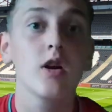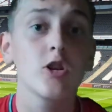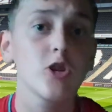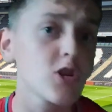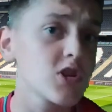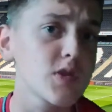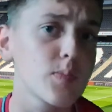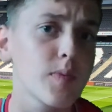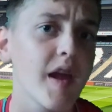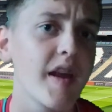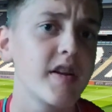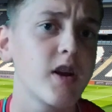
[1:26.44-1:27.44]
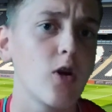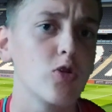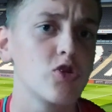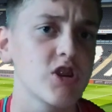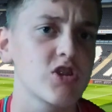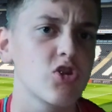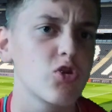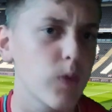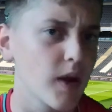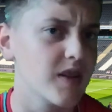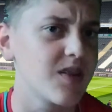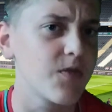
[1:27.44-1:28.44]
Dons have played Colchester
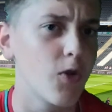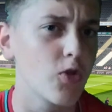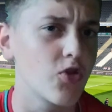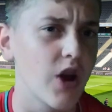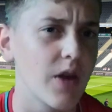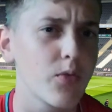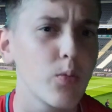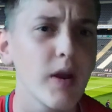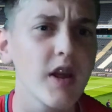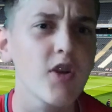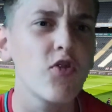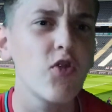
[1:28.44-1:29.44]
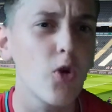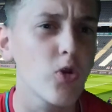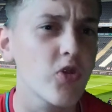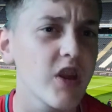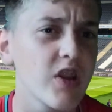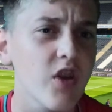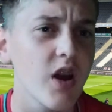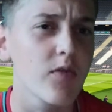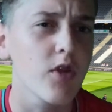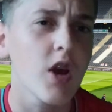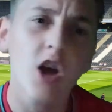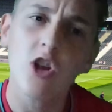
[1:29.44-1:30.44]
24 times, winning 14
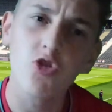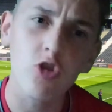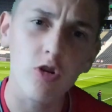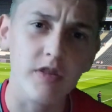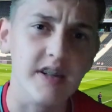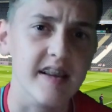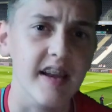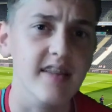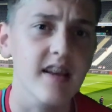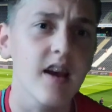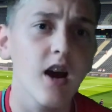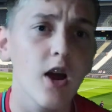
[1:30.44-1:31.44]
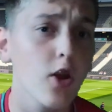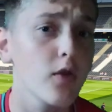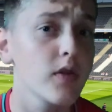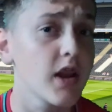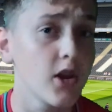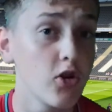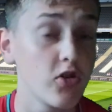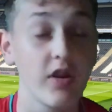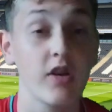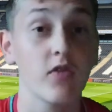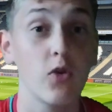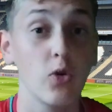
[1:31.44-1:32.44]
times, drawing 6 and only
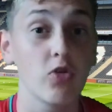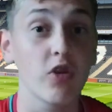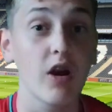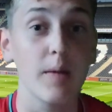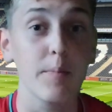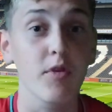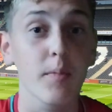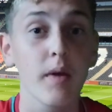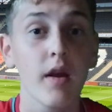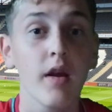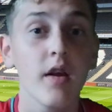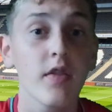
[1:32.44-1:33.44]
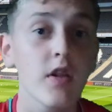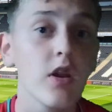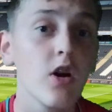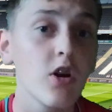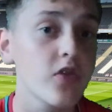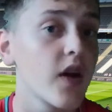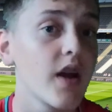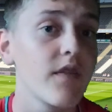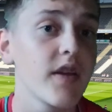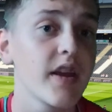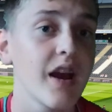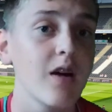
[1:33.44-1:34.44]
losing 4 times. The last 5
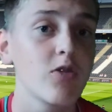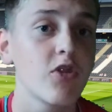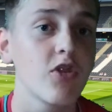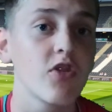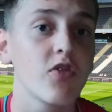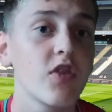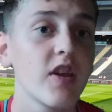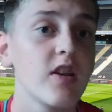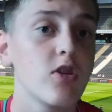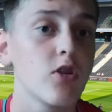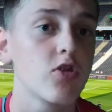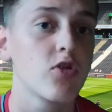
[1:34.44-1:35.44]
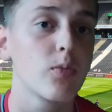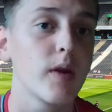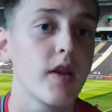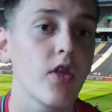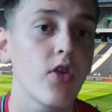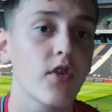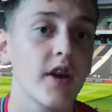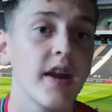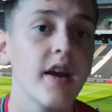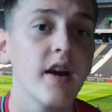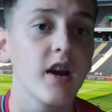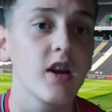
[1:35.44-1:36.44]
encounters have seen Dons win
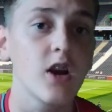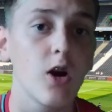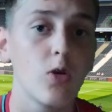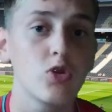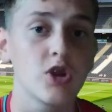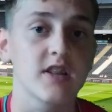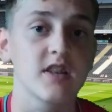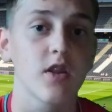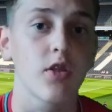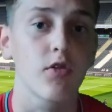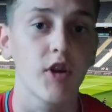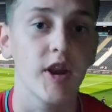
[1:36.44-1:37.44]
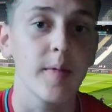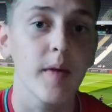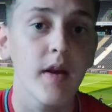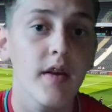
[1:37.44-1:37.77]
3 and Colchester 3.